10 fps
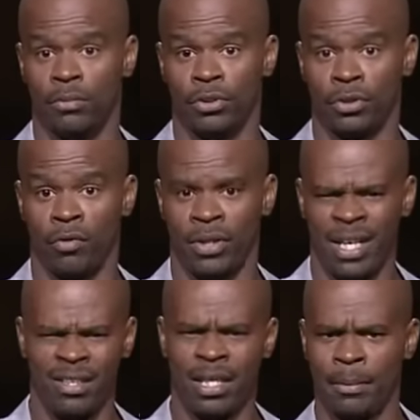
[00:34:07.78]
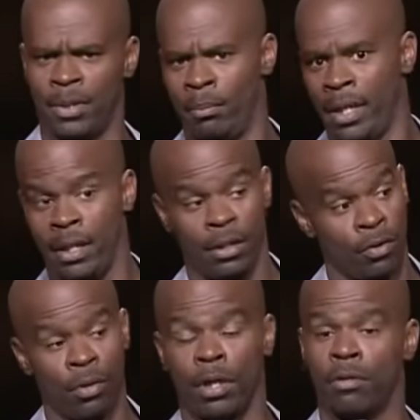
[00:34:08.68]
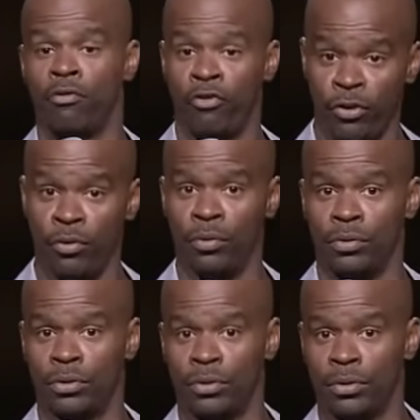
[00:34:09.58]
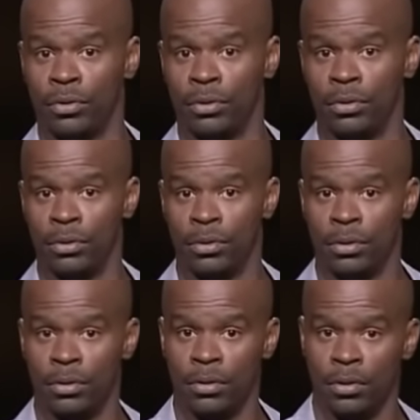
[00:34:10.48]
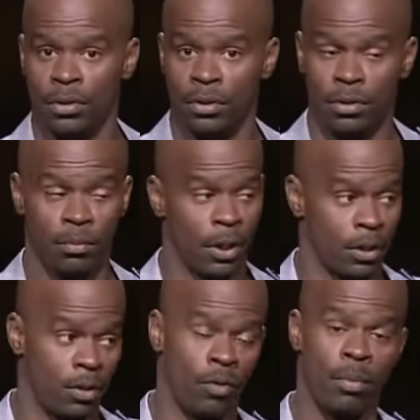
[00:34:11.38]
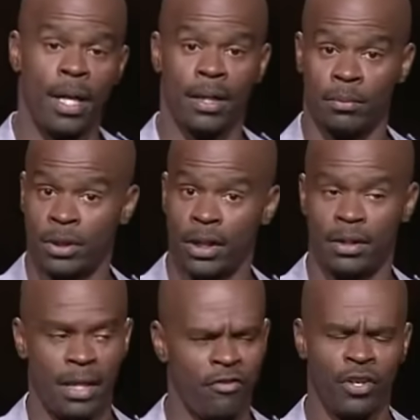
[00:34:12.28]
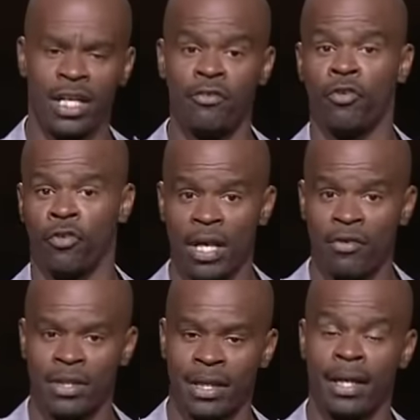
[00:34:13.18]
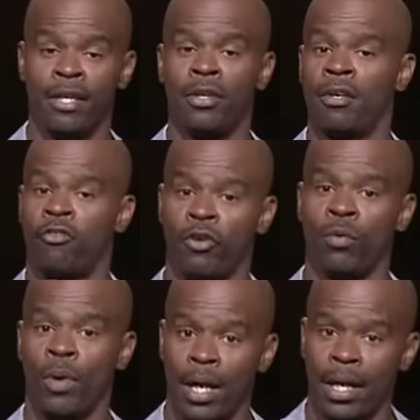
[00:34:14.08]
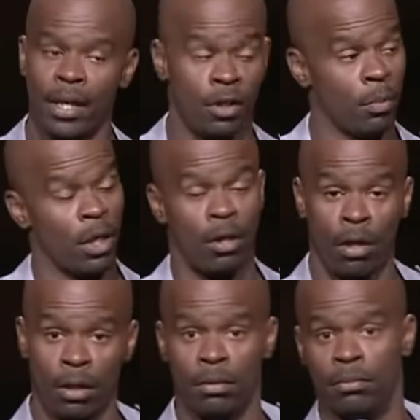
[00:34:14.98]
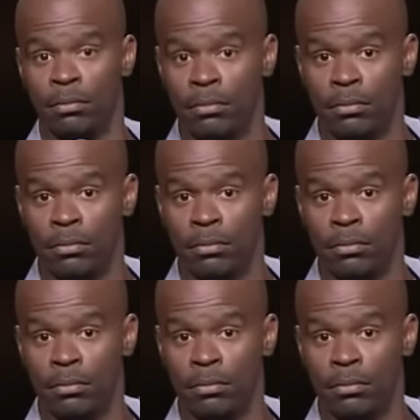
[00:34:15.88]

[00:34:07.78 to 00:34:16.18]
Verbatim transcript: it was your. Now you coming to me? You are confused. You better go back. I'm telling you, he forgives you for everything and you get free wine. You better call him.